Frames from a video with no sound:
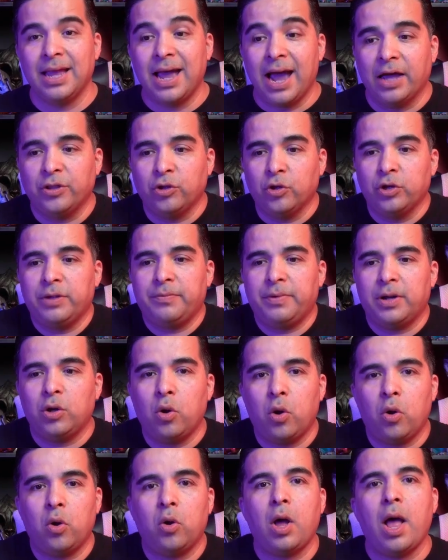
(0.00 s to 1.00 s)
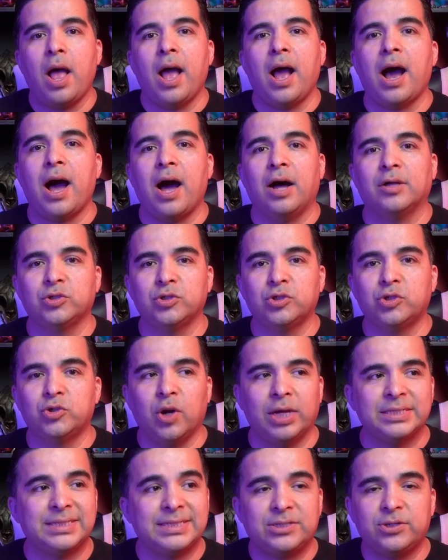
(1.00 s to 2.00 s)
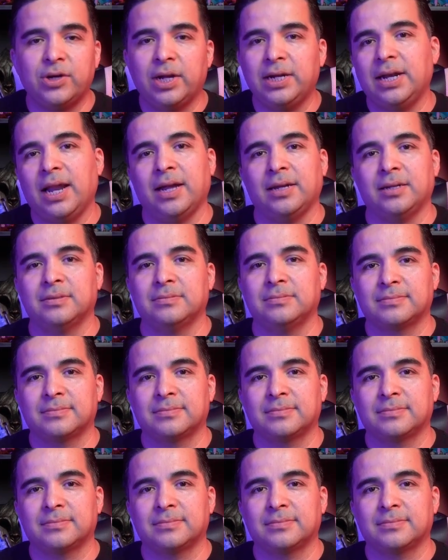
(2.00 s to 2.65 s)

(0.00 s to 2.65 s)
I don't even know how to draw a straight line.